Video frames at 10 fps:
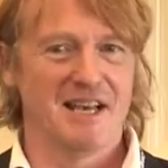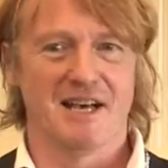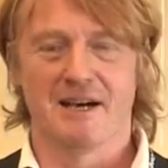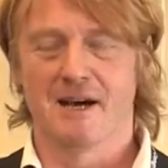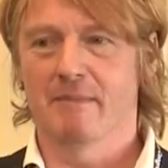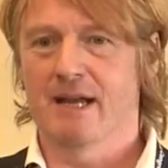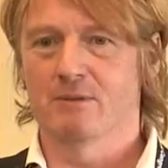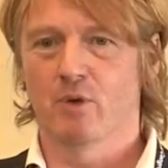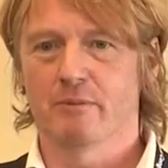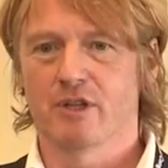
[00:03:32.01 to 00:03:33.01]

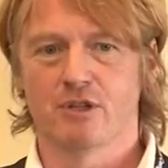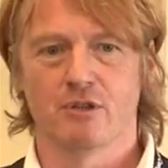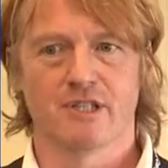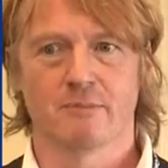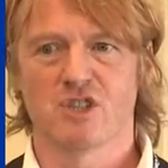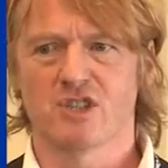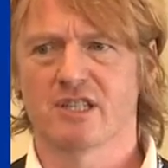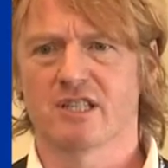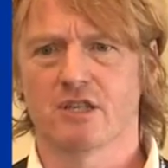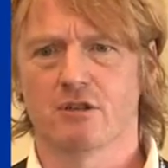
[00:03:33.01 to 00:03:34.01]
And what I'm going to do is I'm just
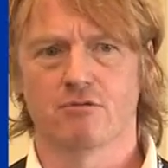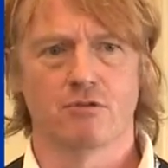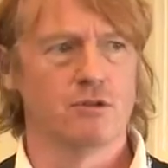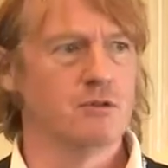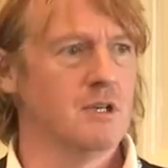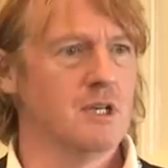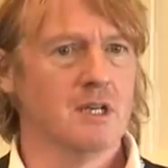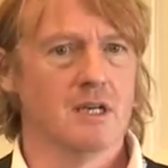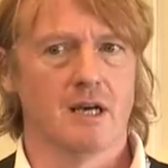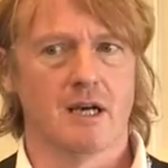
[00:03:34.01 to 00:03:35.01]
going to take you through
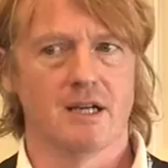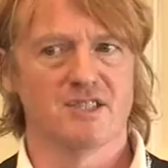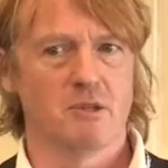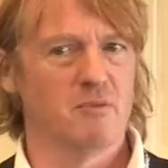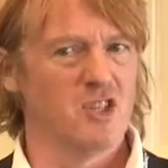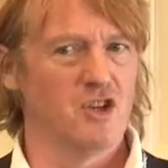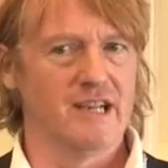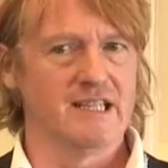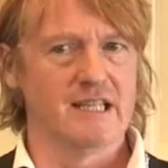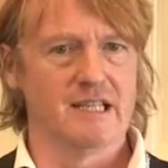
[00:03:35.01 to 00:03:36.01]
some of the
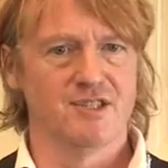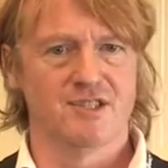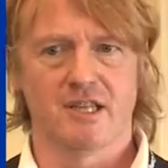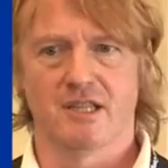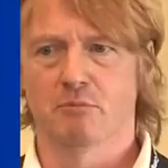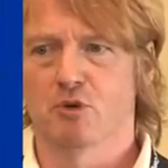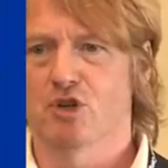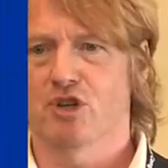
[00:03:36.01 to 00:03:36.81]
ideas in the book.